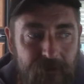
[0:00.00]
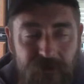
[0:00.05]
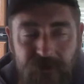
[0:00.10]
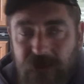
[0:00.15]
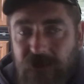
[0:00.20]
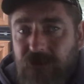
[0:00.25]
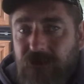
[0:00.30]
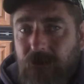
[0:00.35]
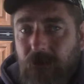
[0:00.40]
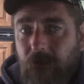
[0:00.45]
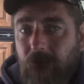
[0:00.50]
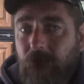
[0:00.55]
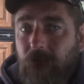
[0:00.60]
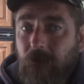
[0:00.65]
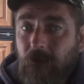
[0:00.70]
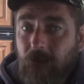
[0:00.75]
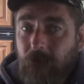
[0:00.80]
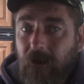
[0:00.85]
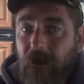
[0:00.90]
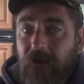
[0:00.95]
easier
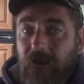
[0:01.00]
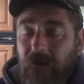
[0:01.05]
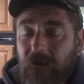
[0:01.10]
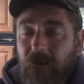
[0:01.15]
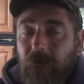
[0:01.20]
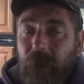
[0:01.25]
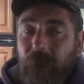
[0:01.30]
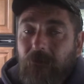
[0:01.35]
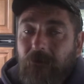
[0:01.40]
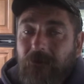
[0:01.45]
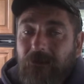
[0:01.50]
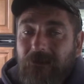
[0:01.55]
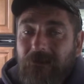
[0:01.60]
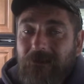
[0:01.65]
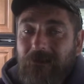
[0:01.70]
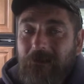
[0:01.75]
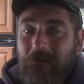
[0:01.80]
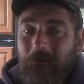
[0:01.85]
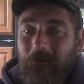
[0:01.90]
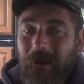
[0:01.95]
for a relative,
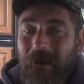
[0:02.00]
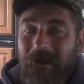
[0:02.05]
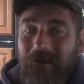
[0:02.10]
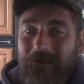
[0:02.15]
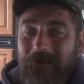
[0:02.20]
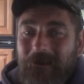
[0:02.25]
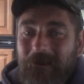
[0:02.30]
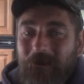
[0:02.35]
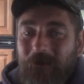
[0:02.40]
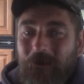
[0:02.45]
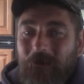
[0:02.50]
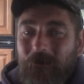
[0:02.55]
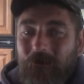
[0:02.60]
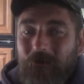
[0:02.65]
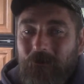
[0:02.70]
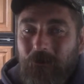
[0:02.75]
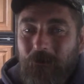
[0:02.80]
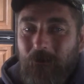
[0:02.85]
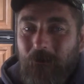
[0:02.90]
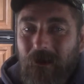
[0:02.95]
right,
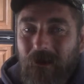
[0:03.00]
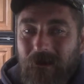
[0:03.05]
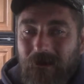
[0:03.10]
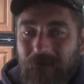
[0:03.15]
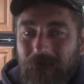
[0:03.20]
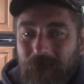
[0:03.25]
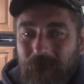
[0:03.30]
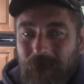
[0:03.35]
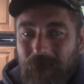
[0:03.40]
to